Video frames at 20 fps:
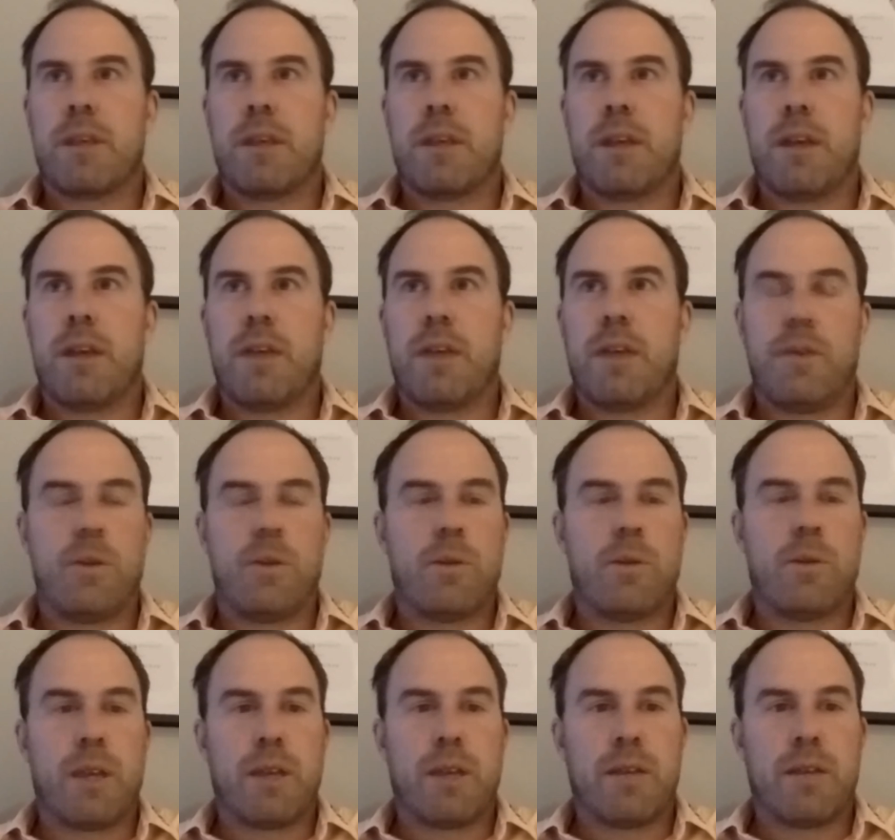I feel
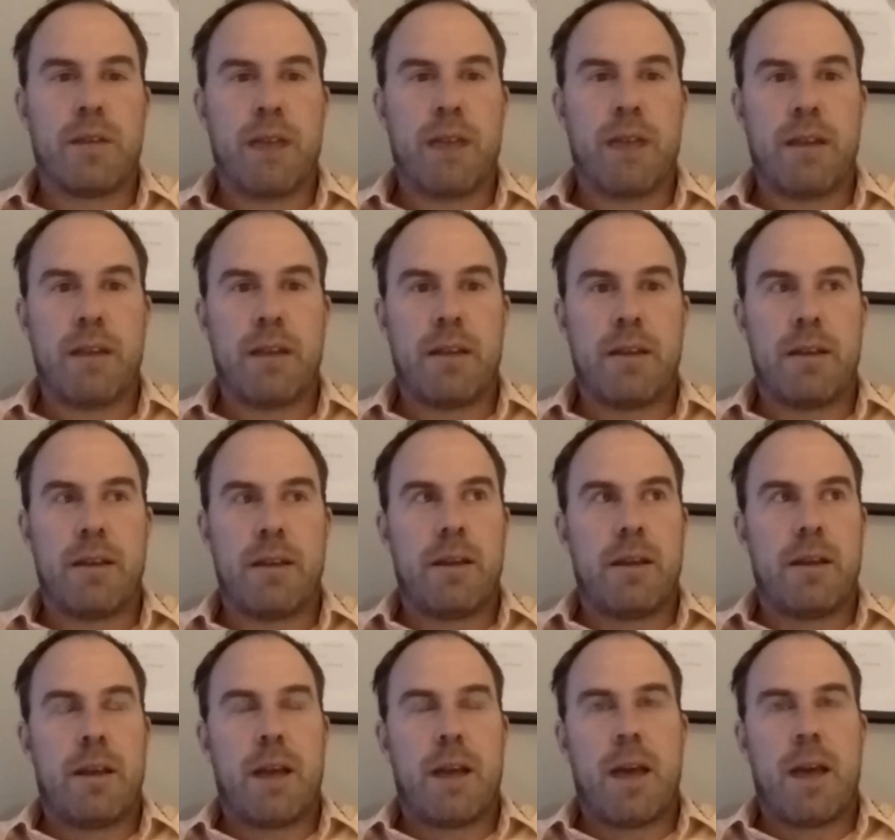quite content,
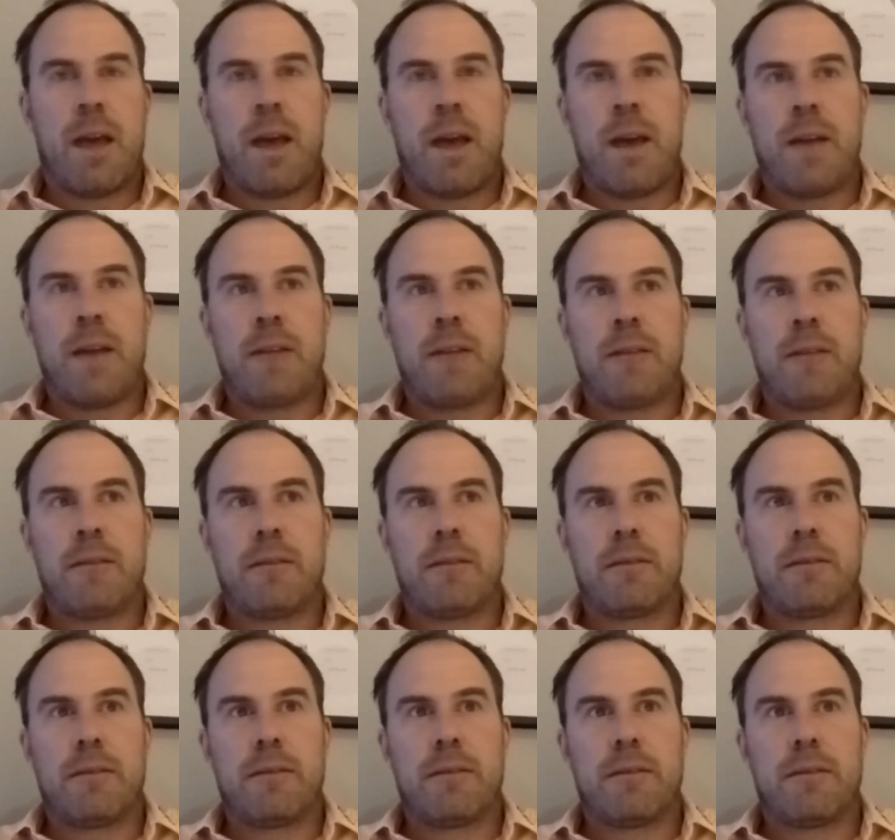and
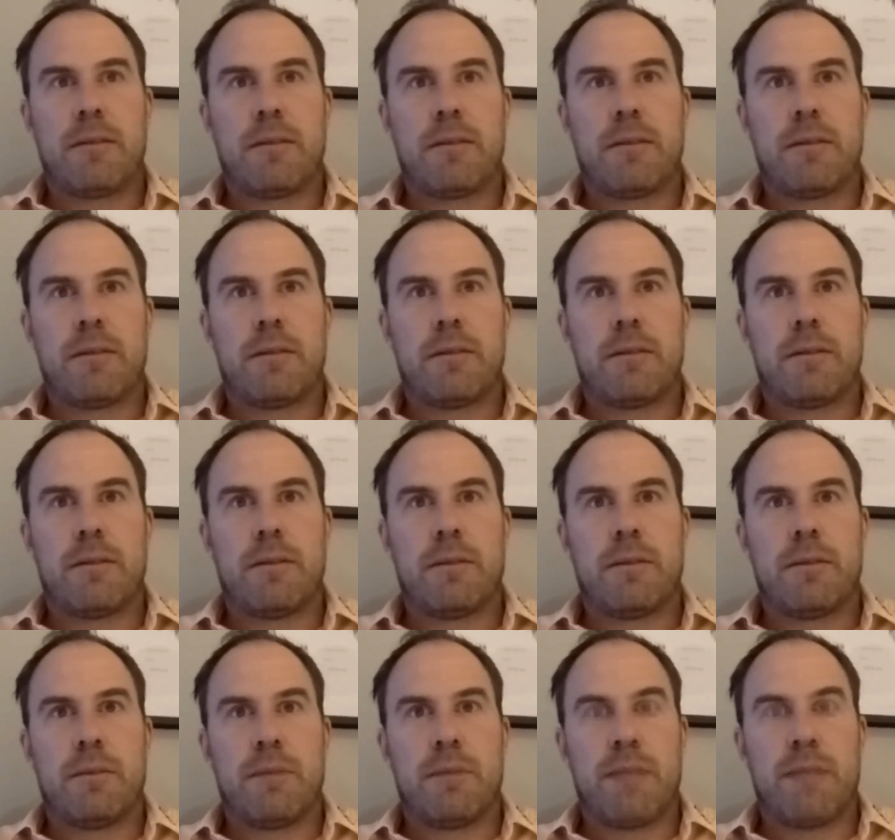
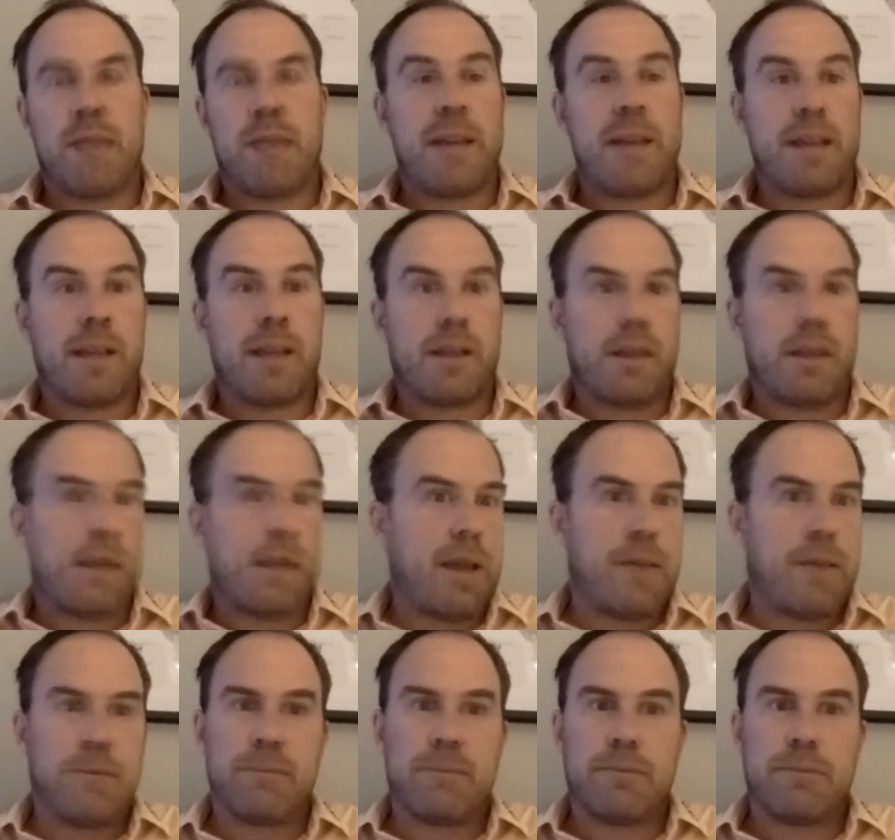technically,
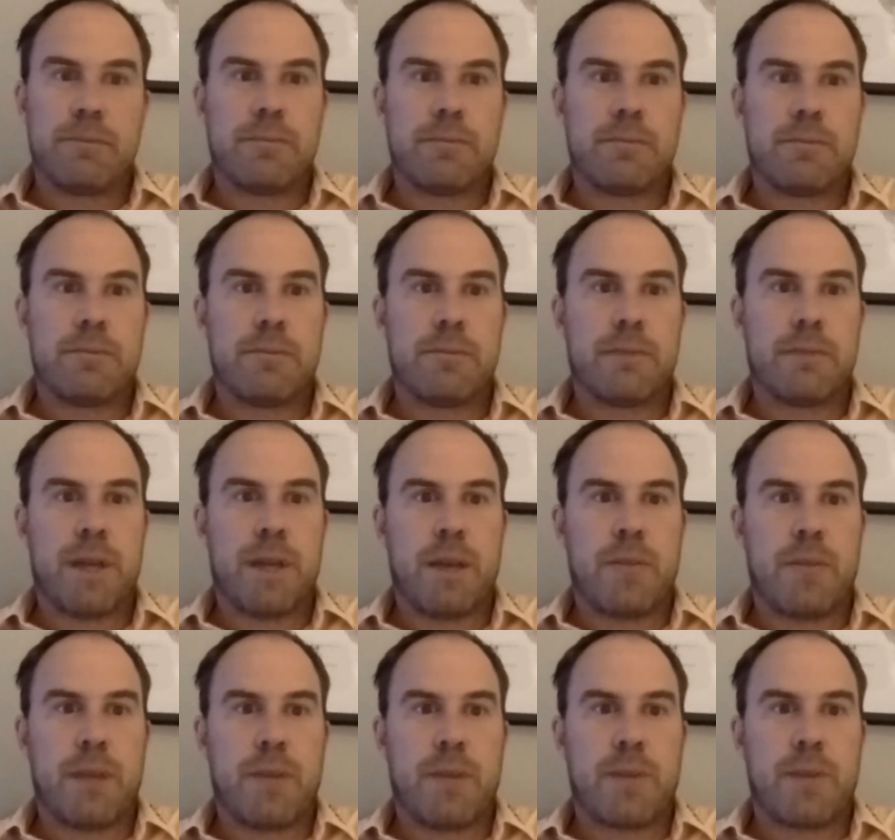I'm
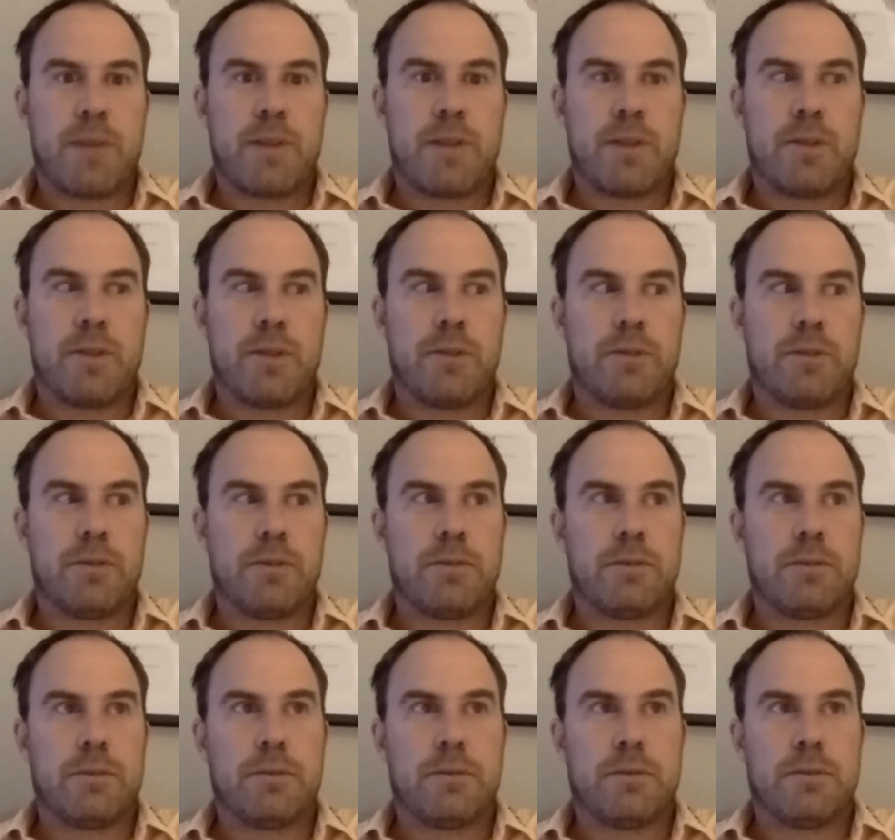I'm, I'm still
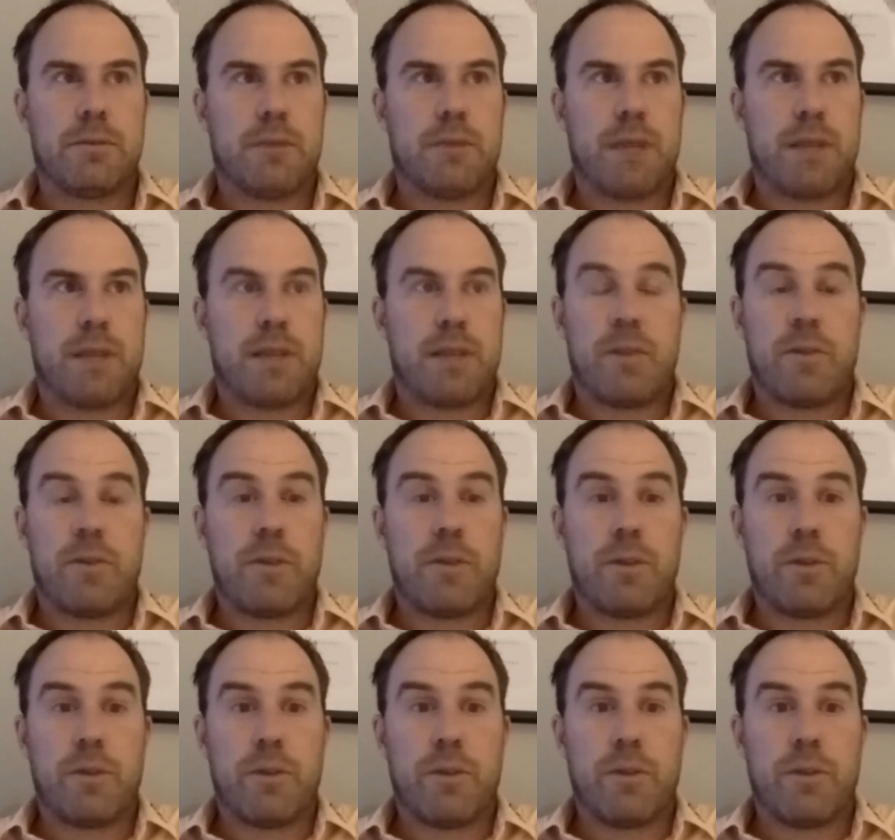I still
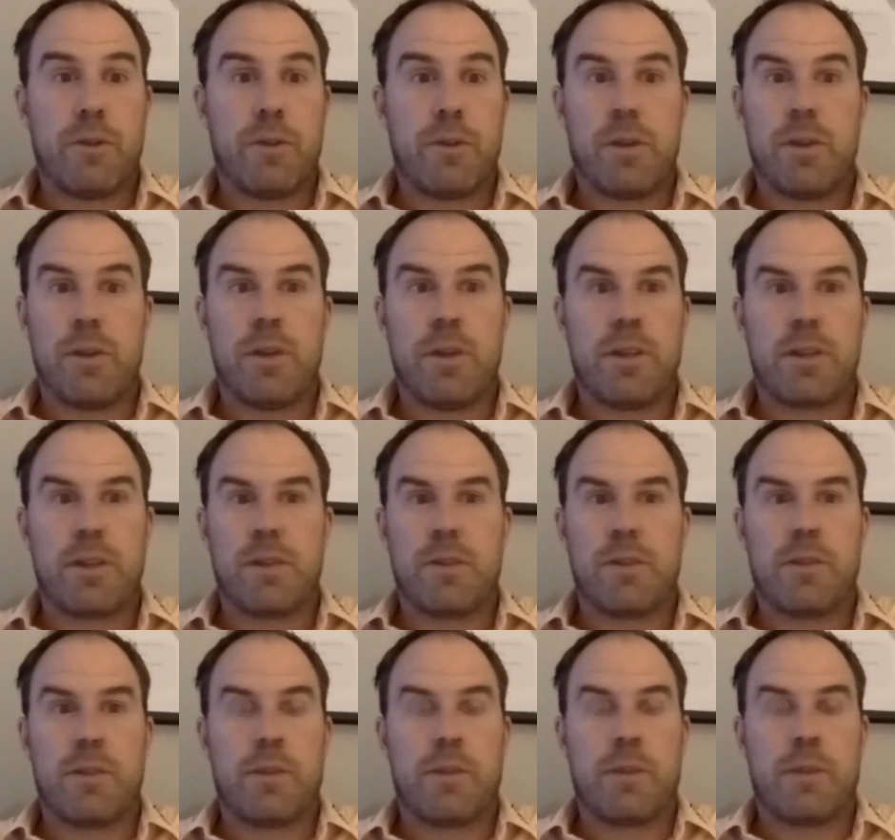feel feel good. I still
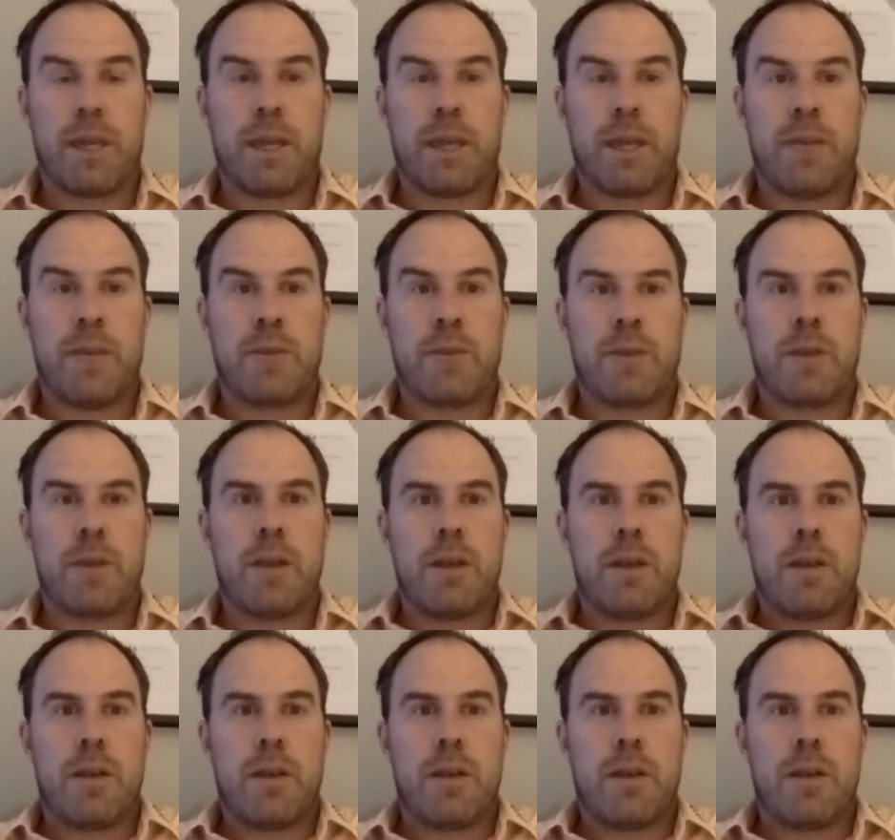feel in my games.